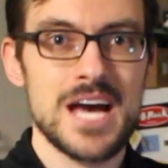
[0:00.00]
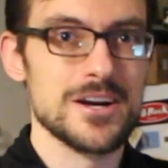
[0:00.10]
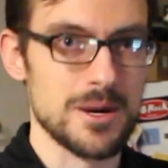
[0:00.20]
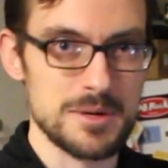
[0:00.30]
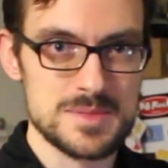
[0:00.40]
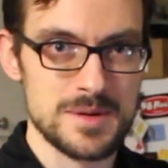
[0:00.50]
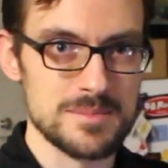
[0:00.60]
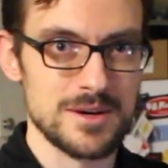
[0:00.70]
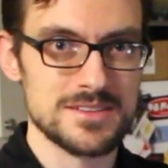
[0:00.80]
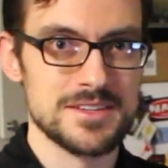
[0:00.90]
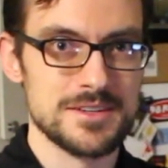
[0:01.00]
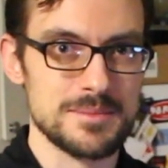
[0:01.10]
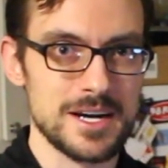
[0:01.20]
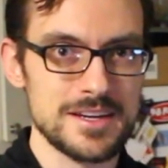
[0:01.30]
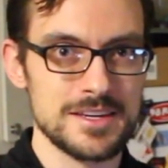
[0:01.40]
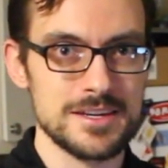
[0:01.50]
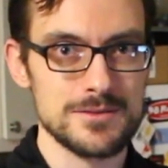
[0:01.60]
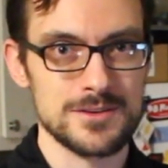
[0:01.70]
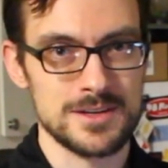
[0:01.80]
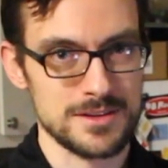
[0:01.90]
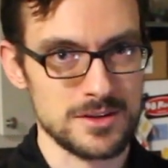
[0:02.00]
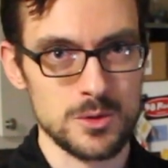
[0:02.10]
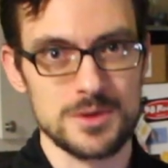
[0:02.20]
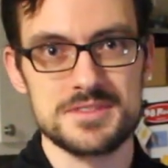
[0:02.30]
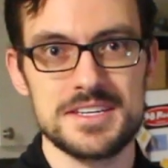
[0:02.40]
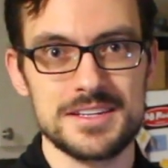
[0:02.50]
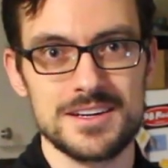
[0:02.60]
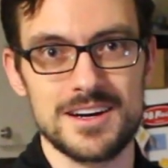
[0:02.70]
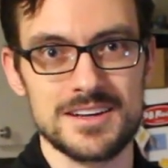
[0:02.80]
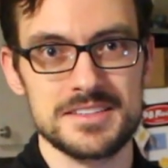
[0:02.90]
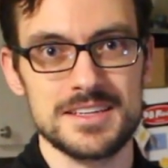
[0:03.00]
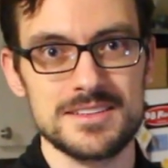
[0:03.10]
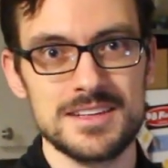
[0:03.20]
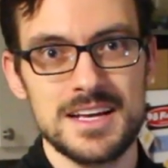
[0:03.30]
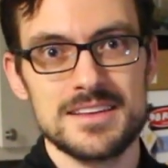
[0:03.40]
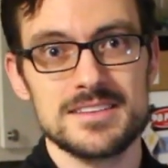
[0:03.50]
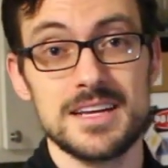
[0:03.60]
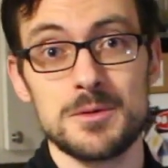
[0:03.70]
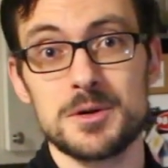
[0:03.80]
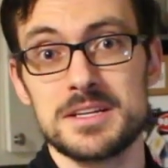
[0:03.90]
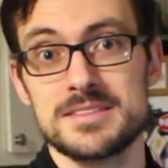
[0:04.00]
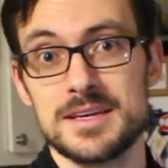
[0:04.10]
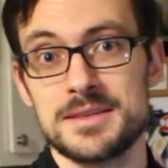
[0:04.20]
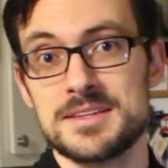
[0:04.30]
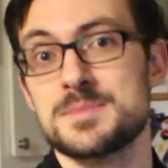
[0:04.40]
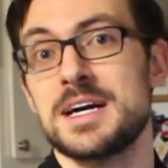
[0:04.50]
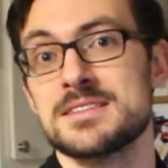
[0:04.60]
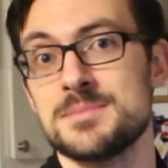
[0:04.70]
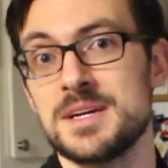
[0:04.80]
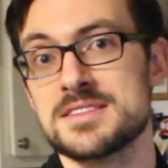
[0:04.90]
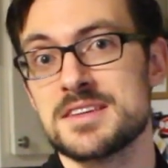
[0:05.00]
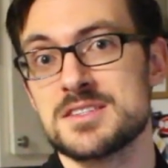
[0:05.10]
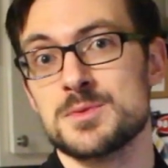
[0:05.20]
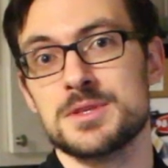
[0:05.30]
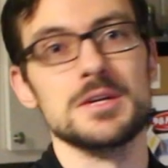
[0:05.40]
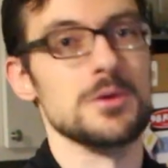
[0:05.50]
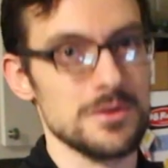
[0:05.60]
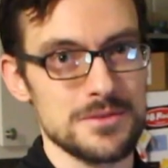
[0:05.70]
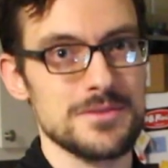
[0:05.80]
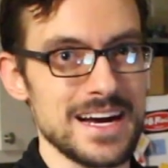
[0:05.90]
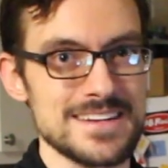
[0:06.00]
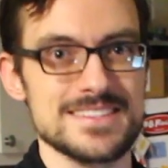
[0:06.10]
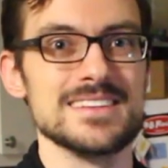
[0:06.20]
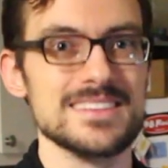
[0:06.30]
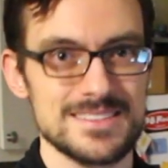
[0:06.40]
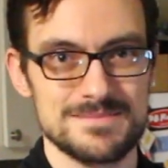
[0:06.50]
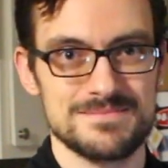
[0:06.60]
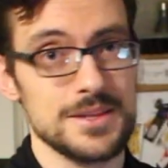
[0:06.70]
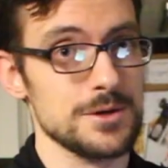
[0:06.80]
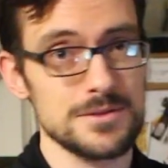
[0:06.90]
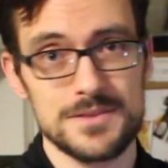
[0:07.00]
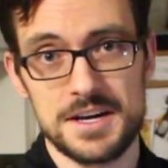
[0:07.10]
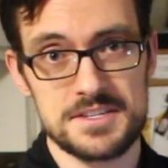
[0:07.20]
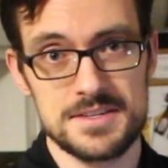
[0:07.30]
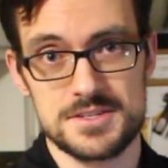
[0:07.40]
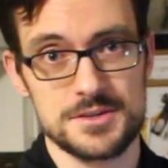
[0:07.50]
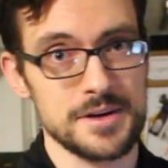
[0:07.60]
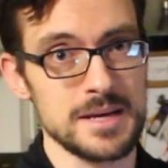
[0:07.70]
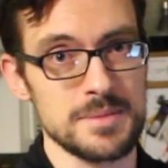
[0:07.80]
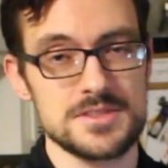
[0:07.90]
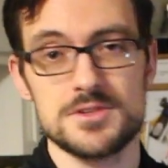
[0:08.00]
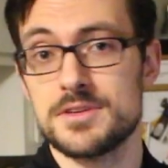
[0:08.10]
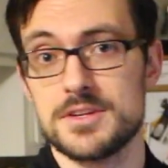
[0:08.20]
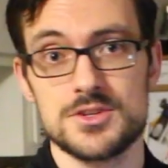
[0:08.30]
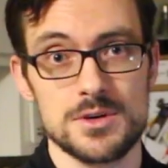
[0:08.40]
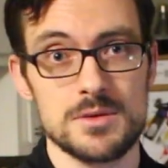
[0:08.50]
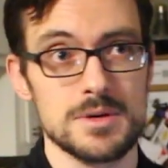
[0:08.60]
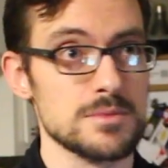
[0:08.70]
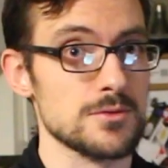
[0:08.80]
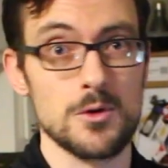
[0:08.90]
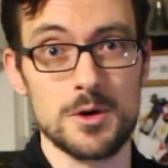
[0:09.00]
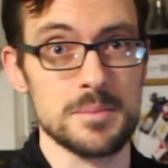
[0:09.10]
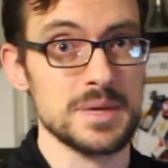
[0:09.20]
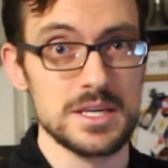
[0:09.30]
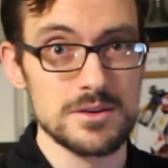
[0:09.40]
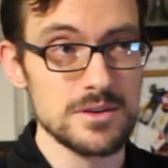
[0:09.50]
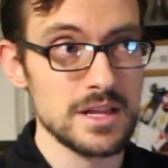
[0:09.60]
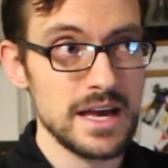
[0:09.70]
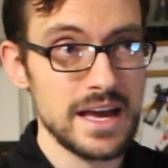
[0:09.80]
Comedy Spot bartender Mike here for another quarantine cocktail. Today we're going to take things back to basics with the Old Fashioned. The Old Fashioned is great because you can enjoy one before a meal,